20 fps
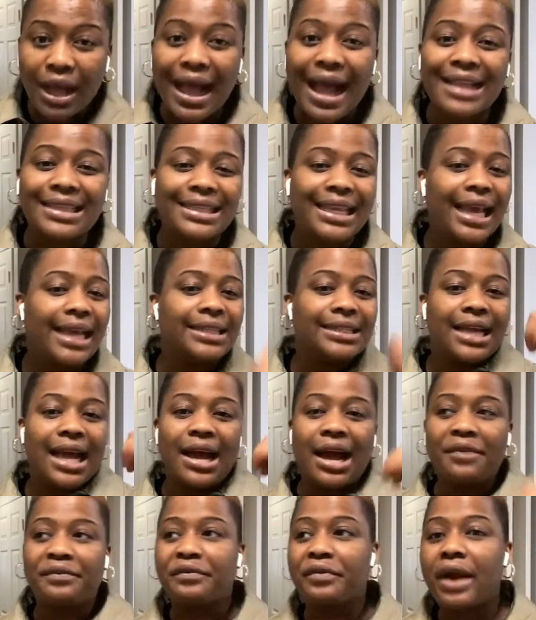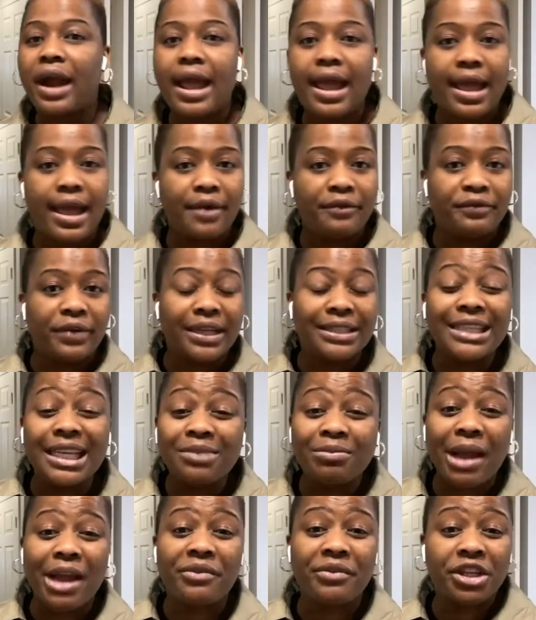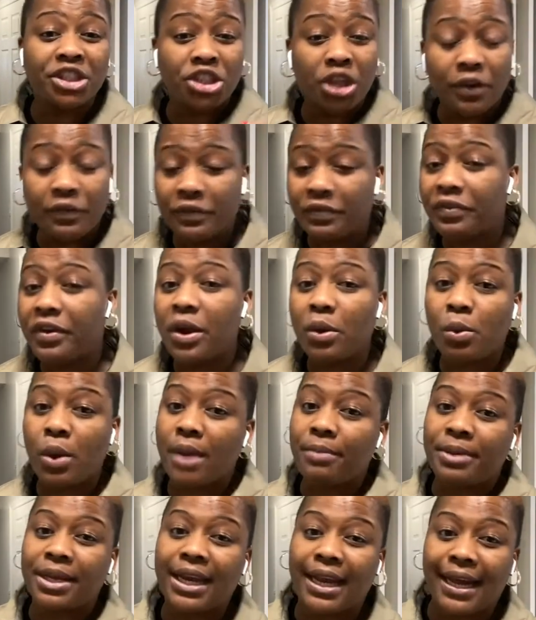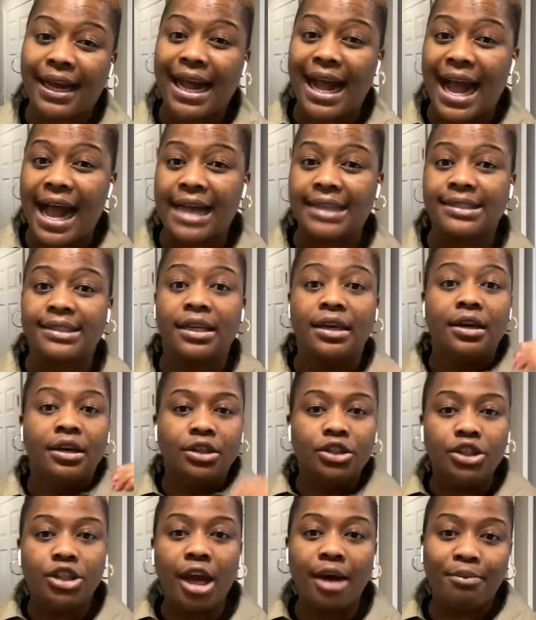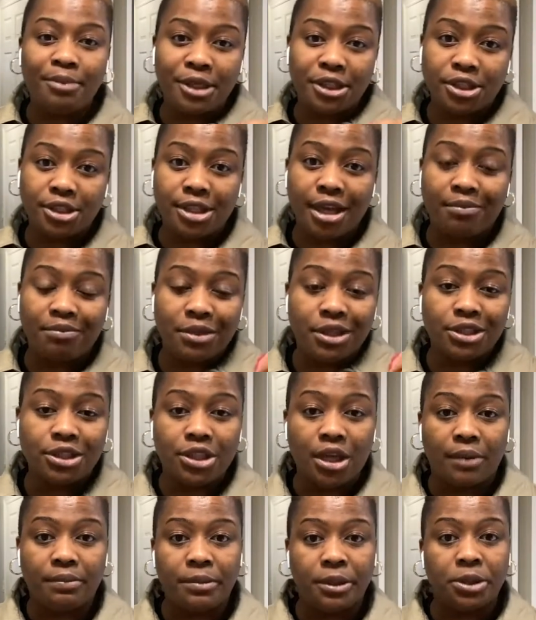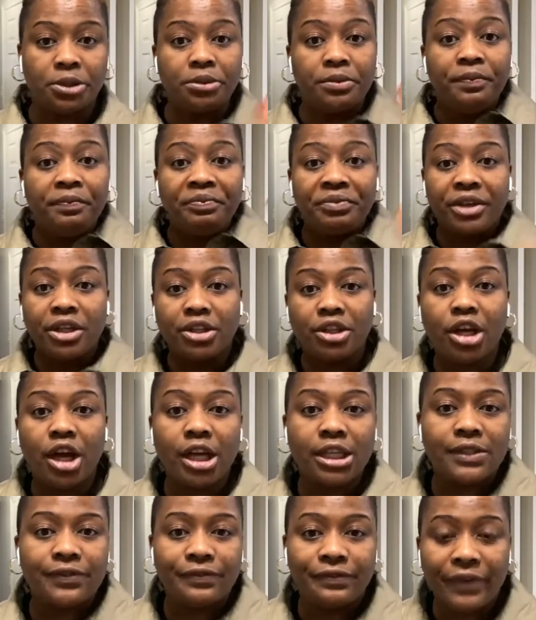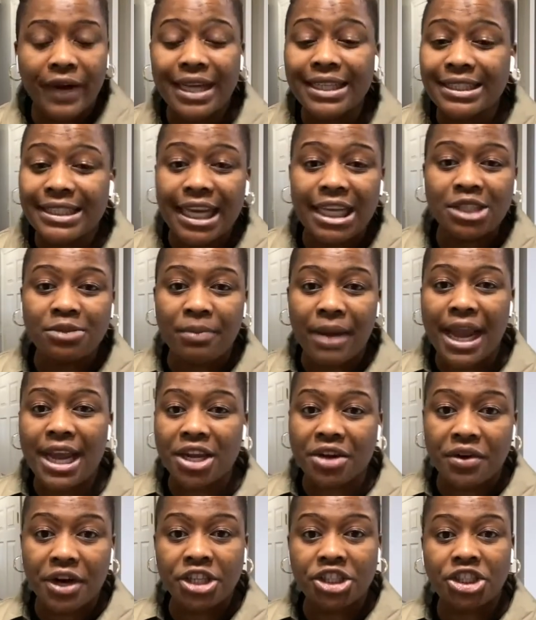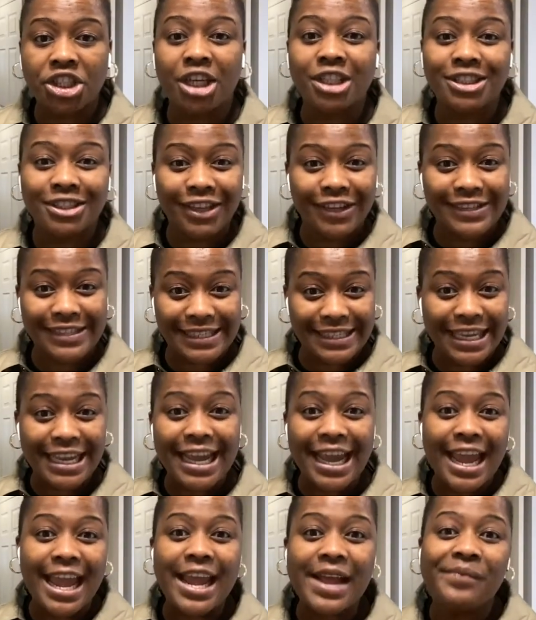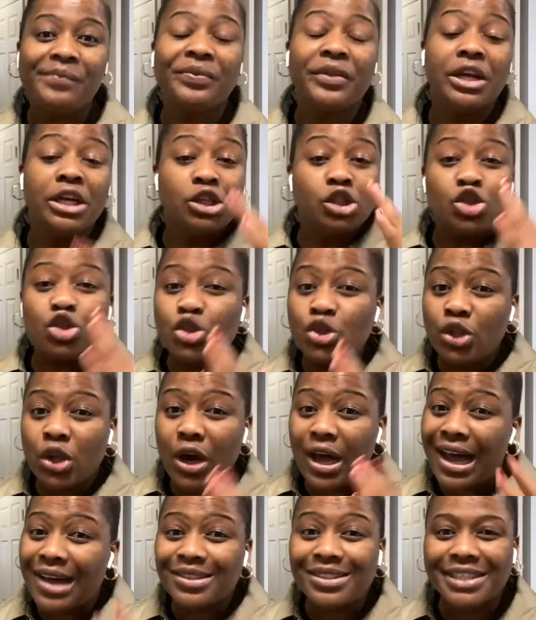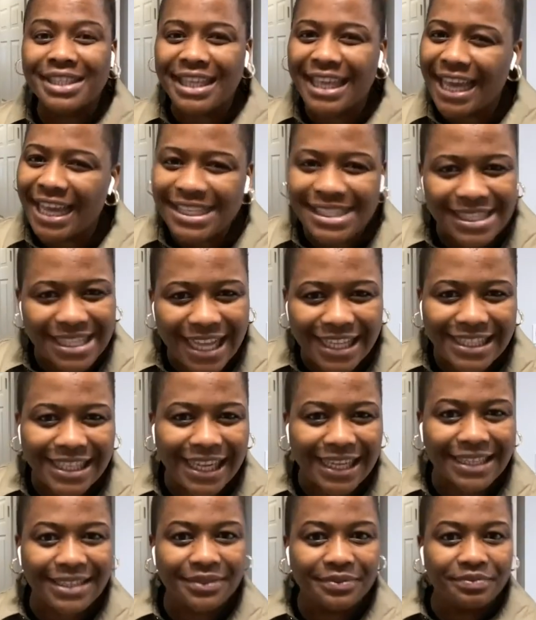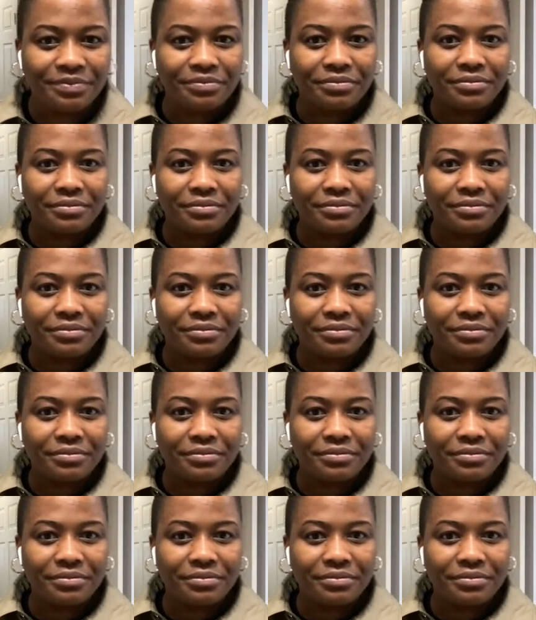attend Vantage Migration free webinar at www.vantagemigration.ca to know how to get started.